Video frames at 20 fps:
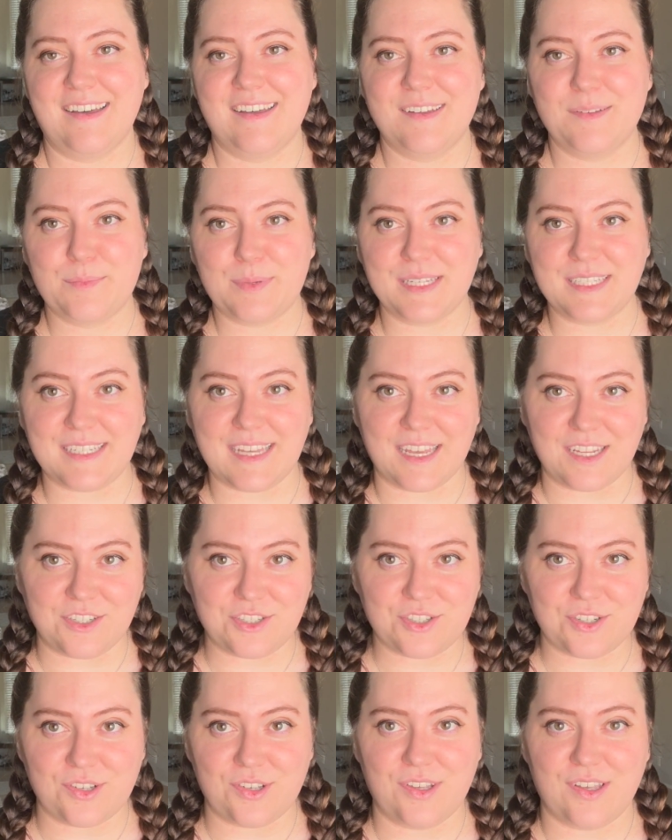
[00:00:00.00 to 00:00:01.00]

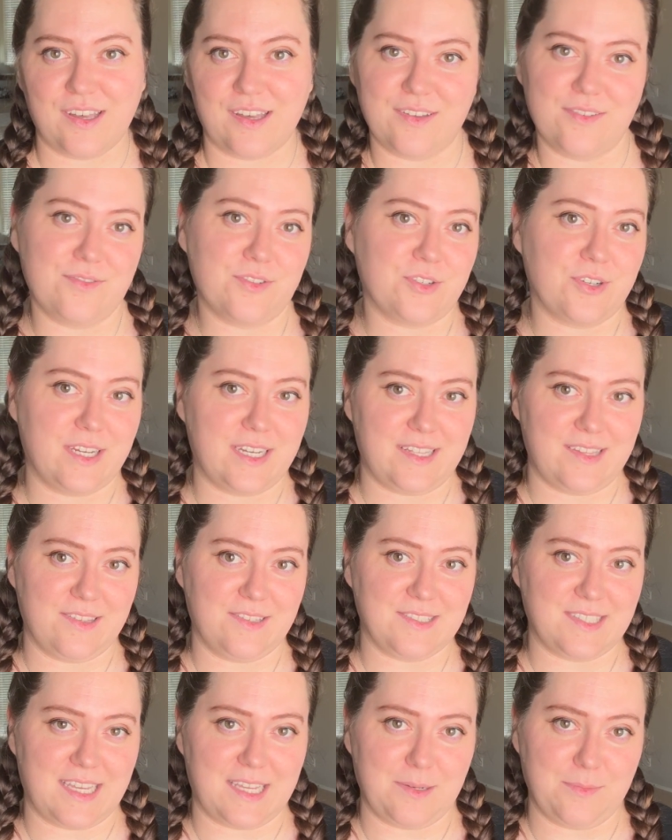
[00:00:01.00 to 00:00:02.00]
potential of treating
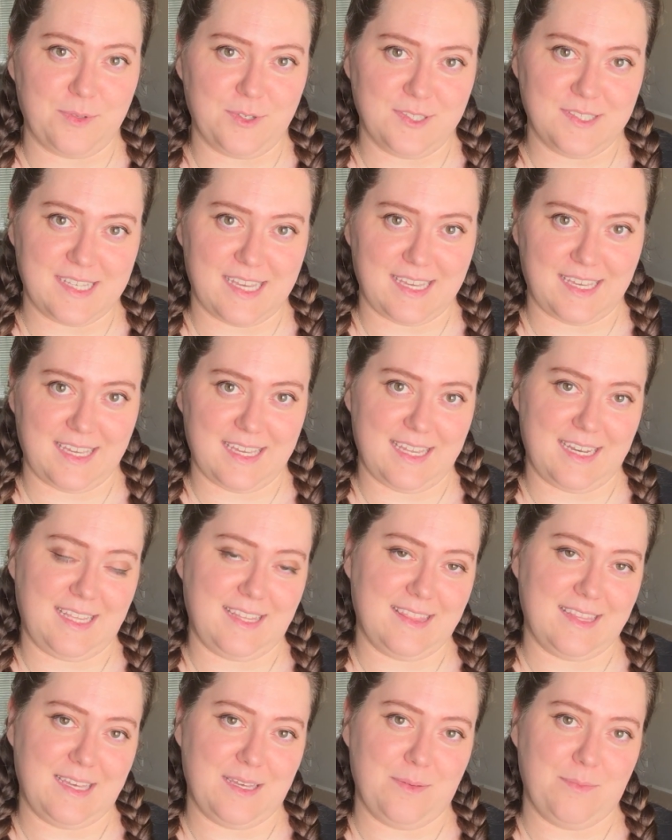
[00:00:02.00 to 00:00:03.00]
those animals and
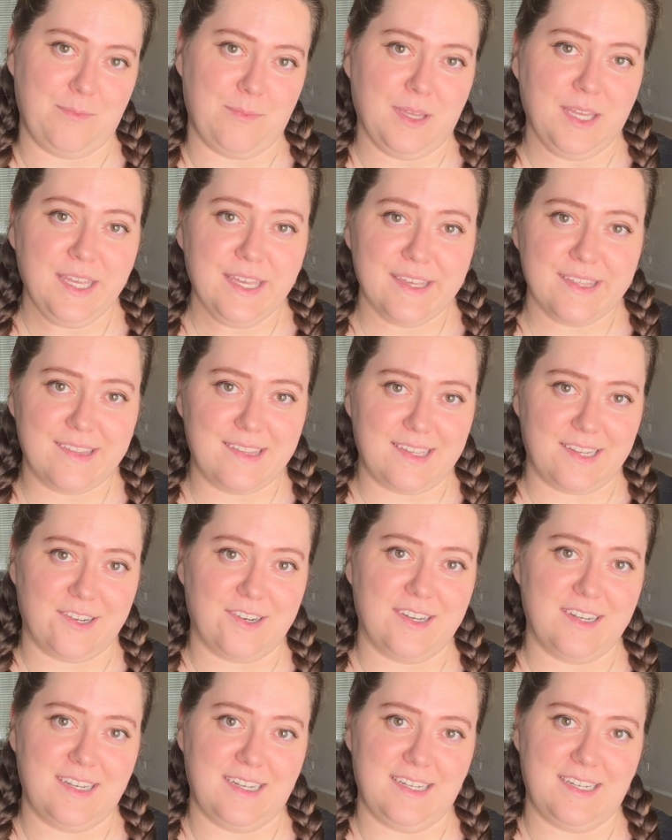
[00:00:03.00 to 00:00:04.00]
getting them
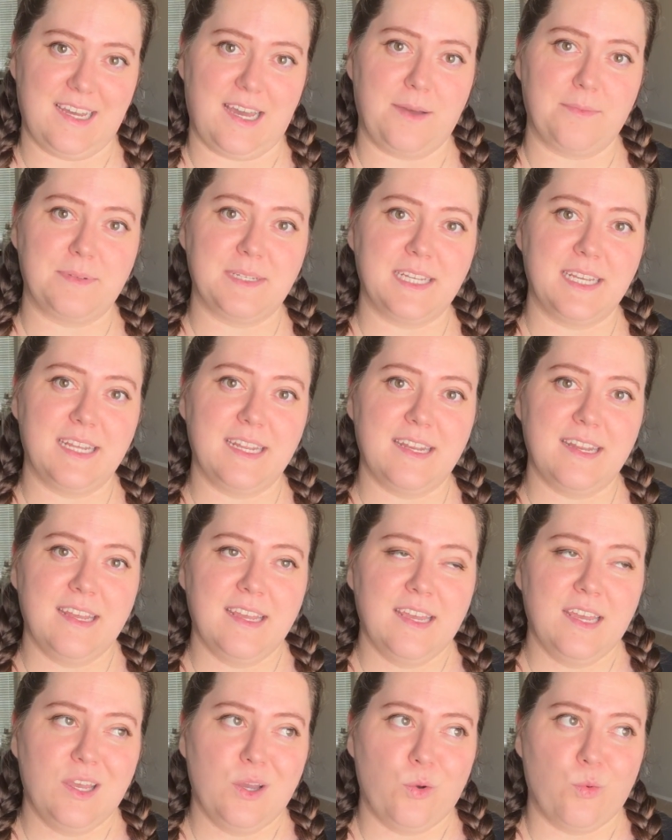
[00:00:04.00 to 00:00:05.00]
cleared and adopted
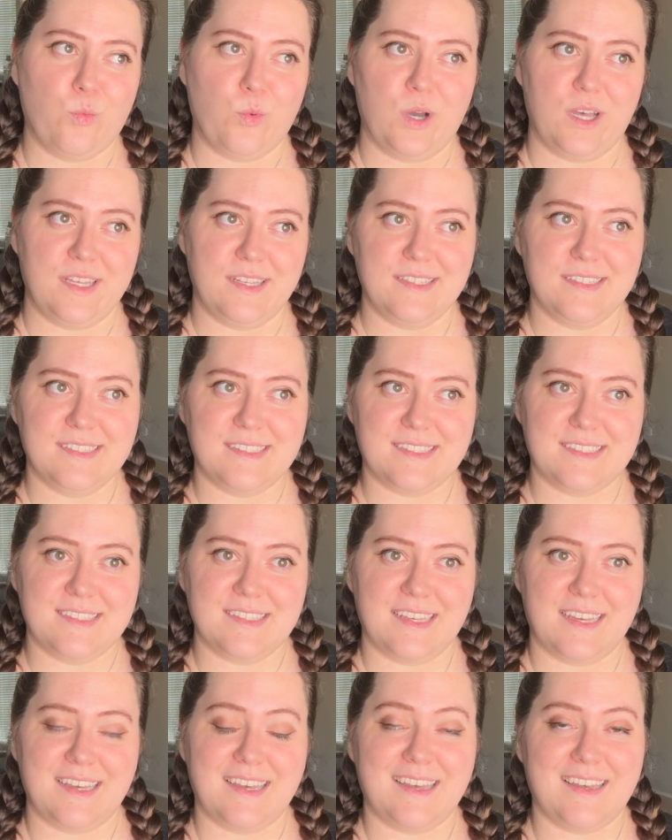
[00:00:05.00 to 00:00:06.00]
was,
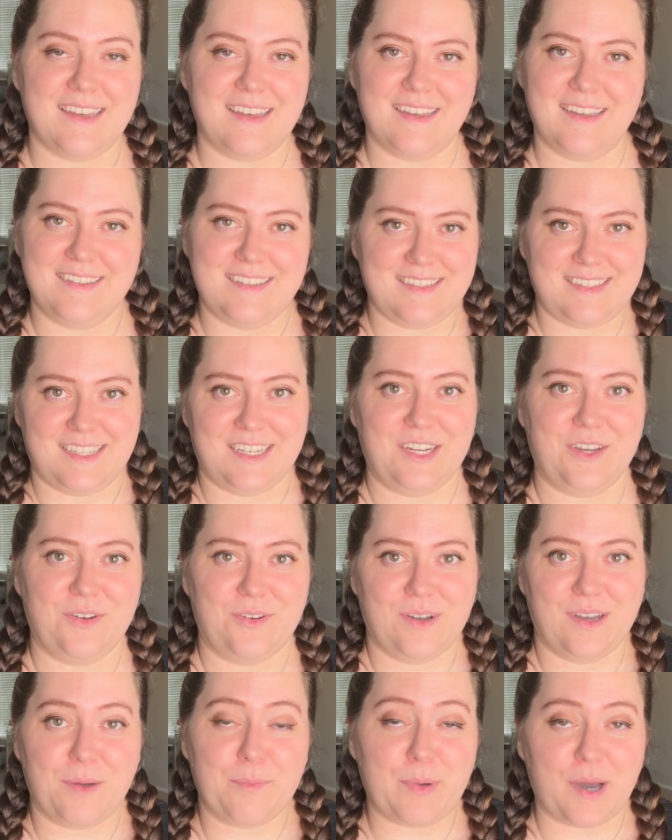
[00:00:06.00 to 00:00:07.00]

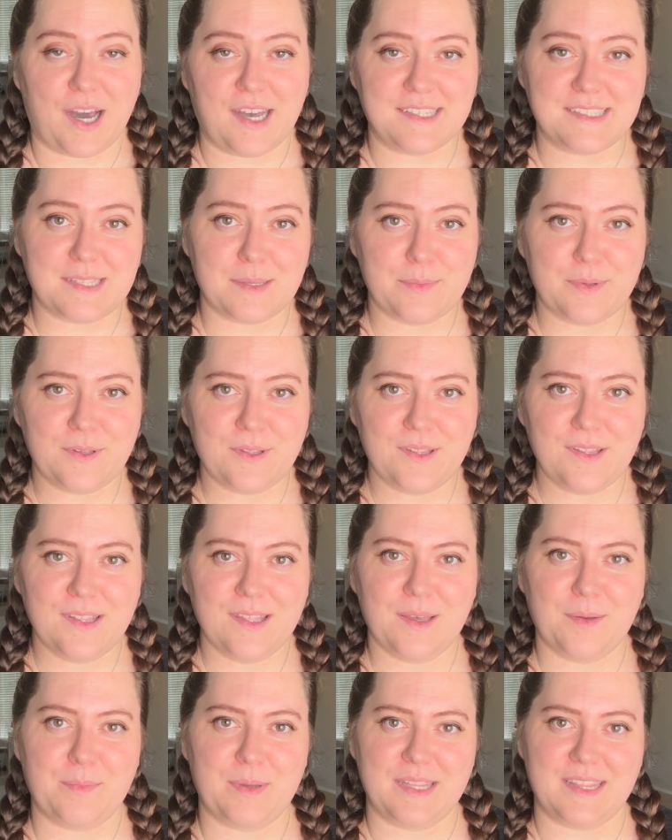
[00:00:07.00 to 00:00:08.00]

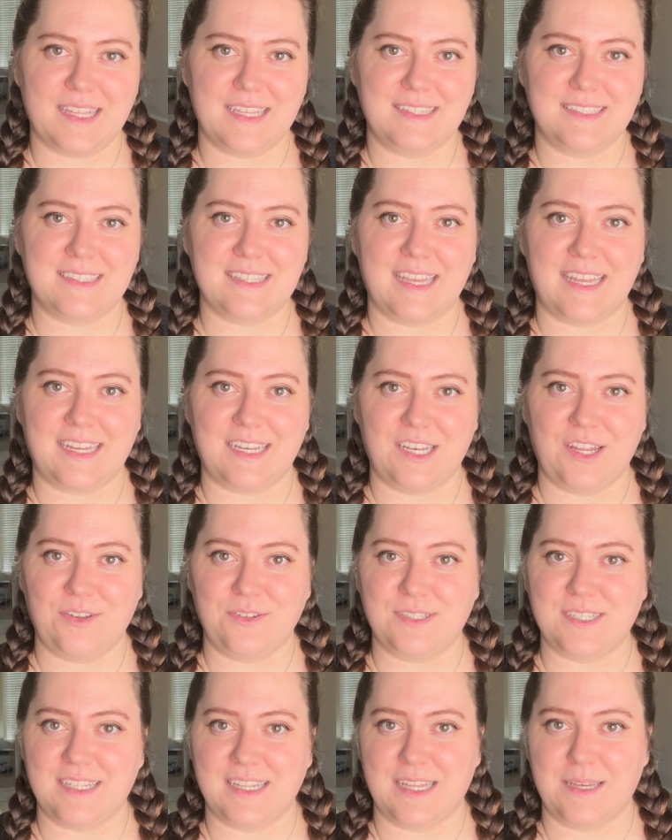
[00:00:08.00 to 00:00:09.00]
possible, but then saying no
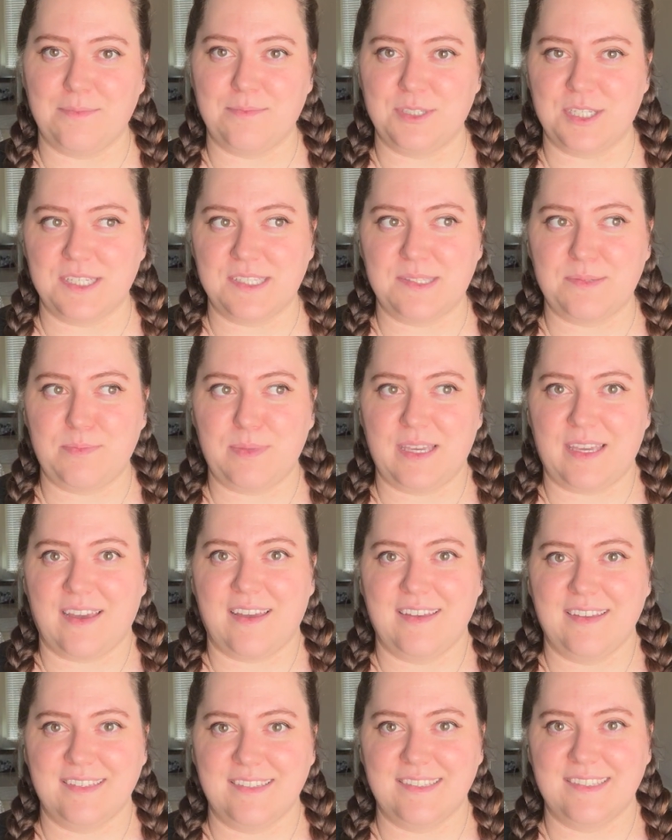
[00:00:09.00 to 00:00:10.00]
to them just
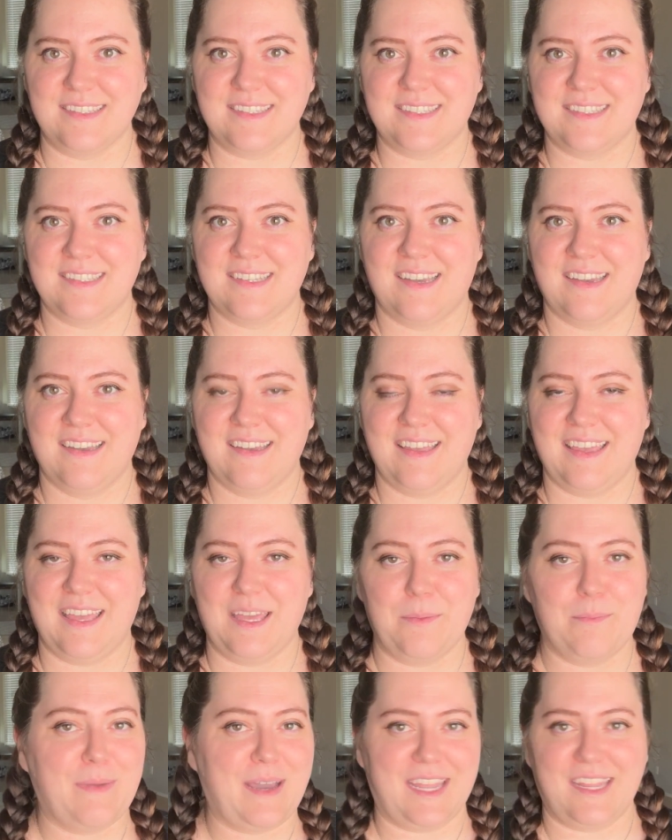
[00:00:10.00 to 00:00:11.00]
because
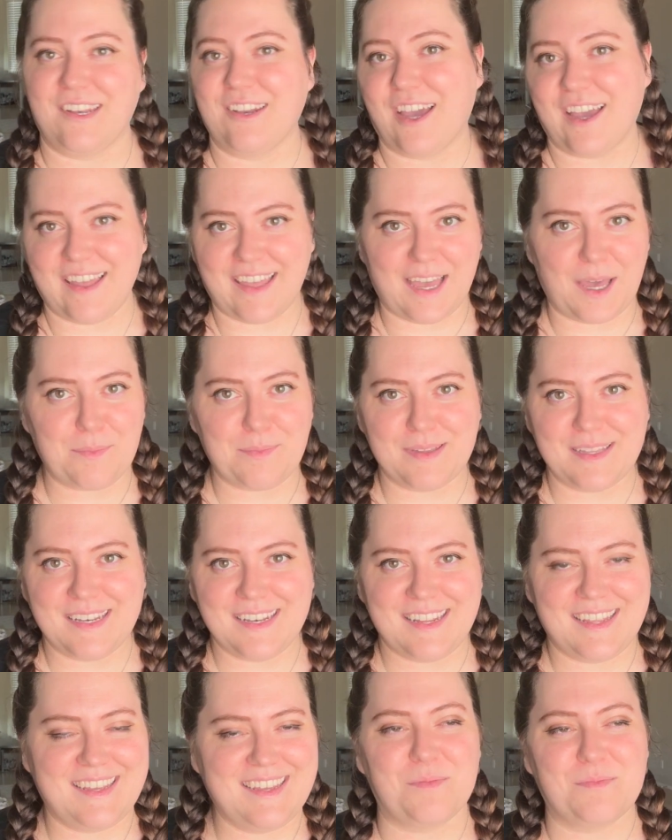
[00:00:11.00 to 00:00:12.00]
it might not happen.